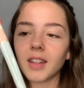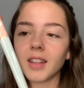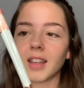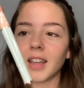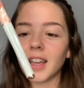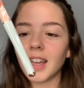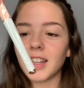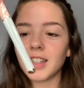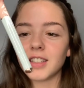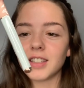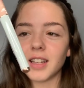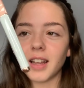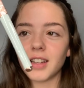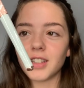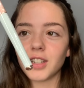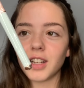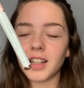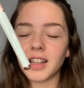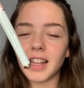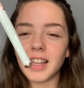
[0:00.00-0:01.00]
It's such
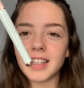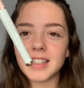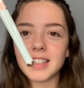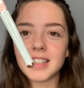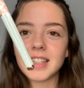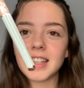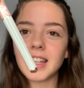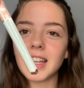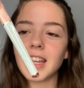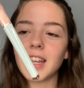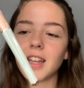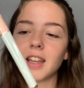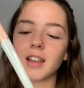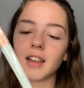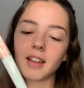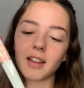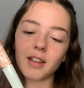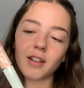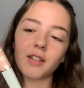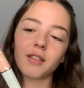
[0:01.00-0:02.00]
a sleek,
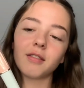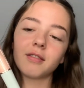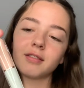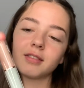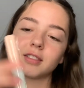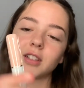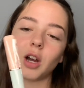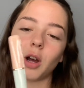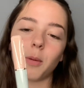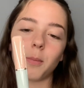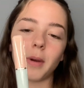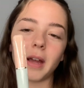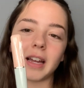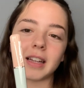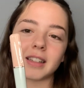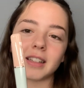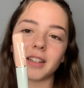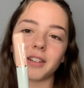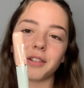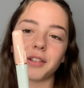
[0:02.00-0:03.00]

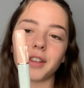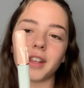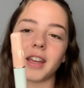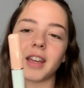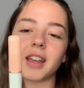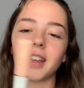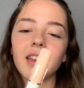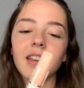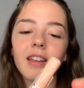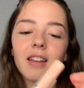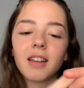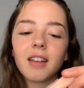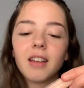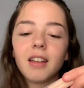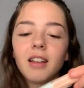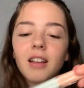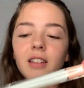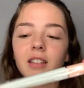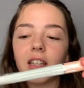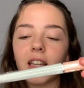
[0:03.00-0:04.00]
compact little thing.
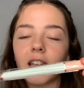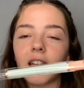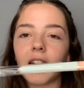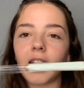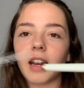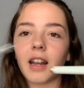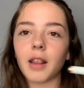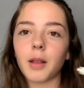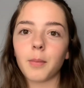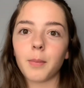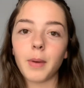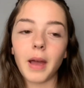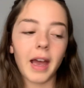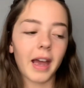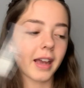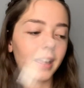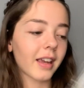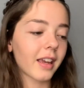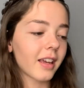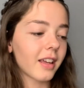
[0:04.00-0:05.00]
Take it out of the
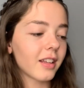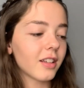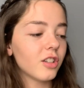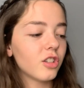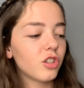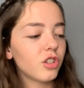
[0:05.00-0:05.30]
package.